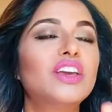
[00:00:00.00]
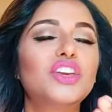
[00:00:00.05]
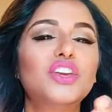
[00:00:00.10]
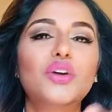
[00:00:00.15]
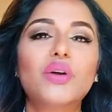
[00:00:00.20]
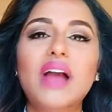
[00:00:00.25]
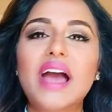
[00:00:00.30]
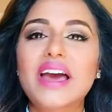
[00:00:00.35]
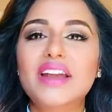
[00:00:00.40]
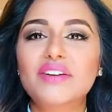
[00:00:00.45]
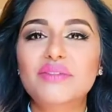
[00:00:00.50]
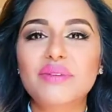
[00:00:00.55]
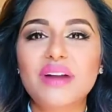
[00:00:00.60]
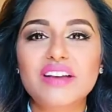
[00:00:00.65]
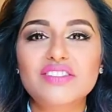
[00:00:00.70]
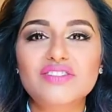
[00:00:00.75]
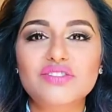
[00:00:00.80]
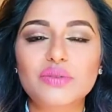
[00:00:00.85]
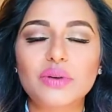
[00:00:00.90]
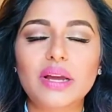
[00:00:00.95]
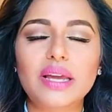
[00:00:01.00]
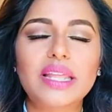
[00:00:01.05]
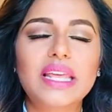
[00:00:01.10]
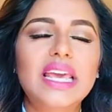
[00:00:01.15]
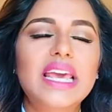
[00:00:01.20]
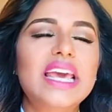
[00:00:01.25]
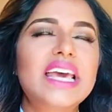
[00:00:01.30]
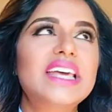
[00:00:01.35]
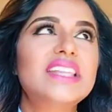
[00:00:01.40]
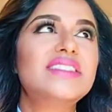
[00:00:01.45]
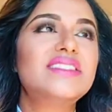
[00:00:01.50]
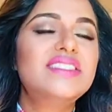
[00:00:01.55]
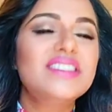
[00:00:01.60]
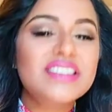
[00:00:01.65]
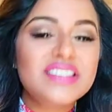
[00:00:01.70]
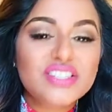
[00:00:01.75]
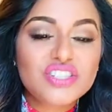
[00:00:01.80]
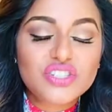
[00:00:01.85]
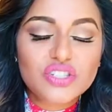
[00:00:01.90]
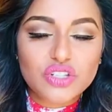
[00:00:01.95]
You're at a restaurant.
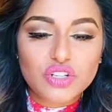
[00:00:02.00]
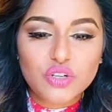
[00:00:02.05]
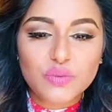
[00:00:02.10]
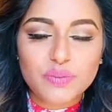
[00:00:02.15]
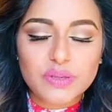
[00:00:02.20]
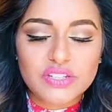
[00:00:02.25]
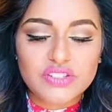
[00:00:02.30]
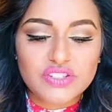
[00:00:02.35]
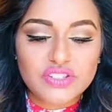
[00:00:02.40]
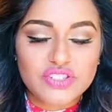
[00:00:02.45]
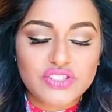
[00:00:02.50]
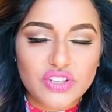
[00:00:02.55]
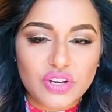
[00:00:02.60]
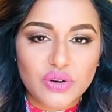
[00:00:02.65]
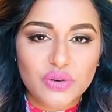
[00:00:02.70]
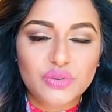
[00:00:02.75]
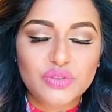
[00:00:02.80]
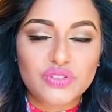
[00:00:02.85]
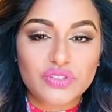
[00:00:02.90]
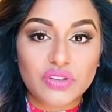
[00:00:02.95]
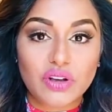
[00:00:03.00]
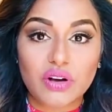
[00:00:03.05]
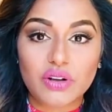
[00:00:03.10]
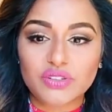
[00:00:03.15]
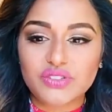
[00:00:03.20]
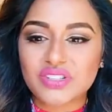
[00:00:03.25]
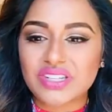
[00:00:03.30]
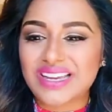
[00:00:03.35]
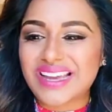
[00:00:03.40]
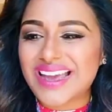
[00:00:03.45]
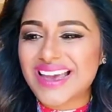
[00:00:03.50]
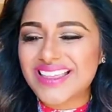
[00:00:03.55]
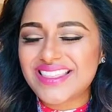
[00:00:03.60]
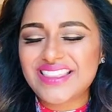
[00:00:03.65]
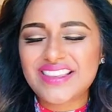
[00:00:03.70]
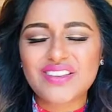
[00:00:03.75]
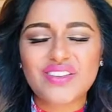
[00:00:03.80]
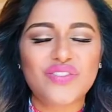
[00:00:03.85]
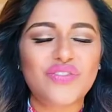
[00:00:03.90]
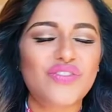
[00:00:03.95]
This soup is so salty
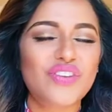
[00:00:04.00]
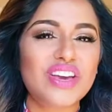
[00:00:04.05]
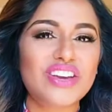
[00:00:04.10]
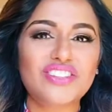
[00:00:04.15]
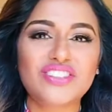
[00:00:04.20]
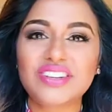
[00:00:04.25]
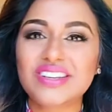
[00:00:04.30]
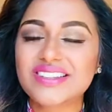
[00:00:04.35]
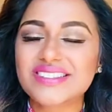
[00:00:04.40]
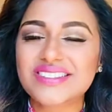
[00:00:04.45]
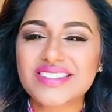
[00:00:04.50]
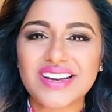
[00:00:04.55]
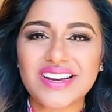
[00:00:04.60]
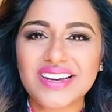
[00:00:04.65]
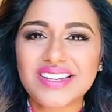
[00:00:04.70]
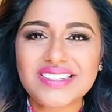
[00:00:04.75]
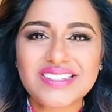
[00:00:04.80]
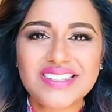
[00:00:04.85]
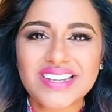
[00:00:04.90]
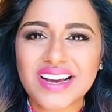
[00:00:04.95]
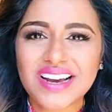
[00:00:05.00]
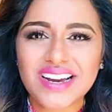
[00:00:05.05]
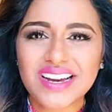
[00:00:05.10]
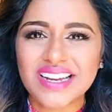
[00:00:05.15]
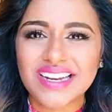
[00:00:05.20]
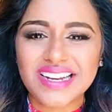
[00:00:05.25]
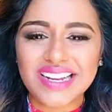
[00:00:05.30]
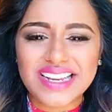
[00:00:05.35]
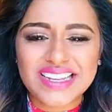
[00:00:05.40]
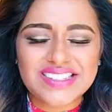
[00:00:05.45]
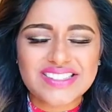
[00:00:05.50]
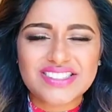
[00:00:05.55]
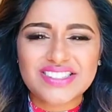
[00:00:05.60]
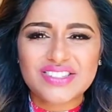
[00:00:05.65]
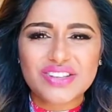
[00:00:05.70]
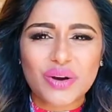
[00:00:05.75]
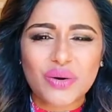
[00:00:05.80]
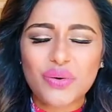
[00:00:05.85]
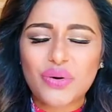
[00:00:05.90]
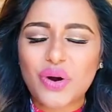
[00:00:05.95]
and this fish is undone.
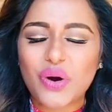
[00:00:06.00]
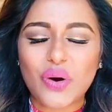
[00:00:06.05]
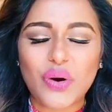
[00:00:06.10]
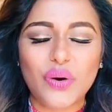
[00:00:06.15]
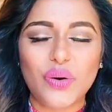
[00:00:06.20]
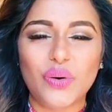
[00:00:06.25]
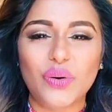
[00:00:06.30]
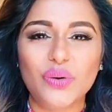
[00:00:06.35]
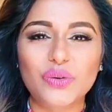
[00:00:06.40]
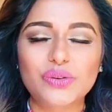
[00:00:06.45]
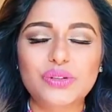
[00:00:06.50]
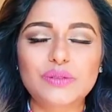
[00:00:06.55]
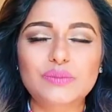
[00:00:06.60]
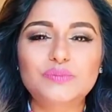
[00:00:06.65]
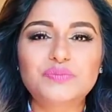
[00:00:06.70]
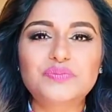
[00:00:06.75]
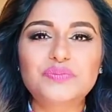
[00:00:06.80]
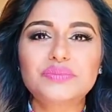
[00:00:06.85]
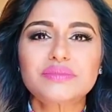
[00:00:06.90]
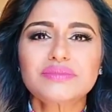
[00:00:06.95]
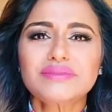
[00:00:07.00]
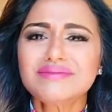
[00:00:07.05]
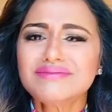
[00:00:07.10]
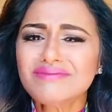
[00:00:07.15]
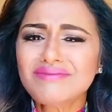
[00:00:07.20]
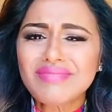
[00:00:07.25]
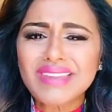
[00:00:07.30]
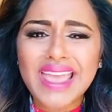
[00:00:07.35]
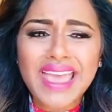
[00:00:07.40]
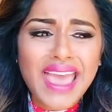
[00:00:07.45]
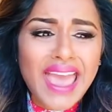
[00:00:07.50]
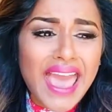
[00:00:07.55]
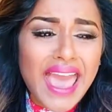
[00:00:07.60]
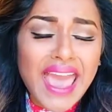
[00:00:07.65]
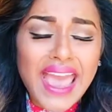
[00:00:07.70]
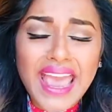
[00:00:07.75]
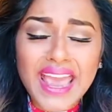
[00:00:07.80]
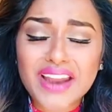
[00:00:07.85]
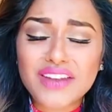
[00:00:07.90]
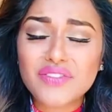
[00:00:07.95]
It's so cold.
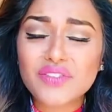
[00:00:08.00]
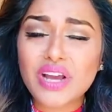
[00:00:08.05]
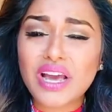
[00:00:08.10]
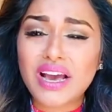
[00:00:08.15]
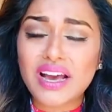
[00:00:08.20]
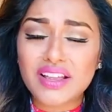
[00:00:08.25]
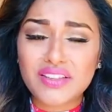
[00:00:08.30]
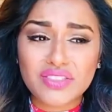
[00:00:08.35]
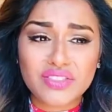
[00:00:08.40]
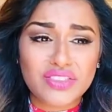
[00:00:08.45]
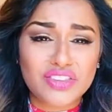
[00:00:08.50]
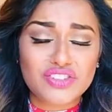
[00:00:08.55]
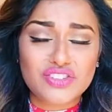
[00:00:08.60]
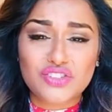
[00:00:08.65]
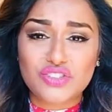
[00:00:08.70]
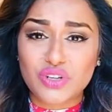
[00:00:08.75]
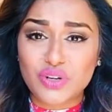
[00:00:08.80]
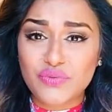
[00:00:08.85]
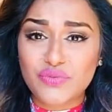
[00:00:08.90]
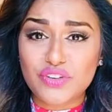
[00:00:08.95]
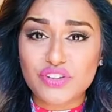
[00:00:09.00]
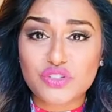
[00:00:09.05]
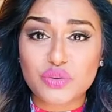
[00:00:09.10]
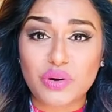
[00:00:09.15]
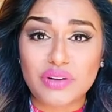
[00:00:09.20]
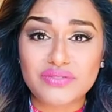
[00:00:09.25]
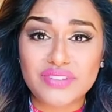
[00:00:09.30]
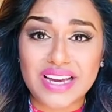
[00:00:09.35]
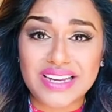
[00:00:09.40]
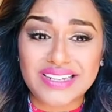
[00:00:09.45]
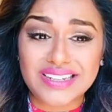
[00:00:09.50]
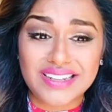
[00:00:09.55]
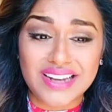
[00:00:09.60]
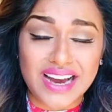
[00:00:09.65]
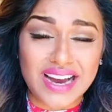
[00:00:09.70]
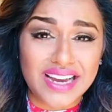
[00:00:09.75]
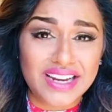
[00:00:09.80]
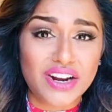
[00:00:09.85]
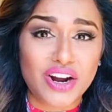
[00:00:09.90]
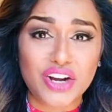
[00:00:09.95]
And the soup for twelve
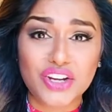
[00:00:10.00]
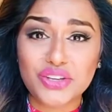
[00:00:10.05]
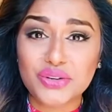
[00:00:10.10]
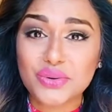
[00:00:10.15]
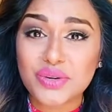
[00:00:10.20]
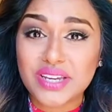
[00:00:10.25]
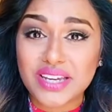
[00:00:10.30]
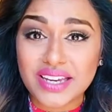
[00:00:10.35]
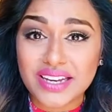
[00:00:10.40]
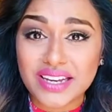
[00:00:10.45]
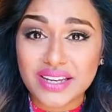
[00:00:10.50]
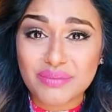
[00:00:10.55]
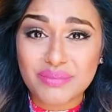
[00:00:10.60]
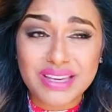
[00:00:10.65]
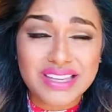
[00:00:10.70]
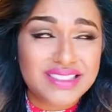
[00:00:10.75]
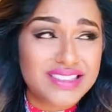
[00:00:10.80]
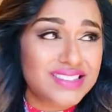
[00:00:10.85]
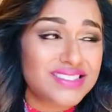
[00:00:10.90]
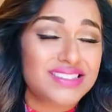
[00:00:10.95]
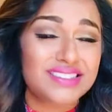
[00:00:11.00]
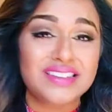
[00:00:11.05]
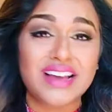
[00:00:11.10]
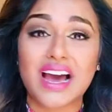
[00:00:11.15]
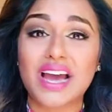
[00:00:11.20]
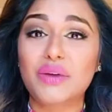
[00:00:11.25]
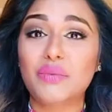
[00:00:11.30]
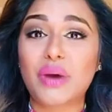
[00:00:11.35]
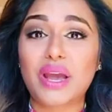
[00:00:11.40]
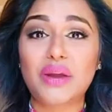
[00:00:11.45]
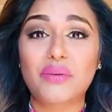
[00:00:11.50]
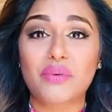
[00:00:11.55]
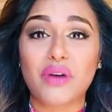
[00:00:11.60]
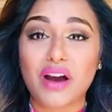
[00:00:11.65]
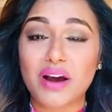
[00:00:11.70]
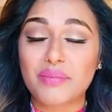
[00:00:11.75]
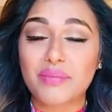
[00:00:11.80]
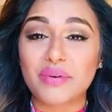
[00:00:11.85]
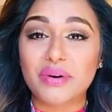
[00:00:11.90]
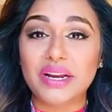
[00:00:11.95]
ninety-nine, are you kidding me? This is highway
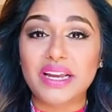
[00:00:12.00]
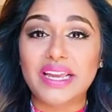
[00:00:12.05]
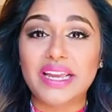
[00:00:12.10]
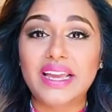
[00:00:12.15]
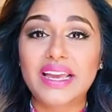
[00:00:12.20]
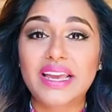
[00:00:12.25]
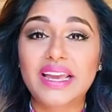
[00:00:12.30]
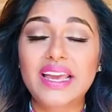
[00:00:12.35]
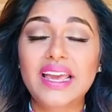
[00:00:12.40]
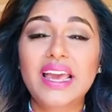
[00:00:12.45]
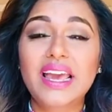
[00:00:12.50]
robbery.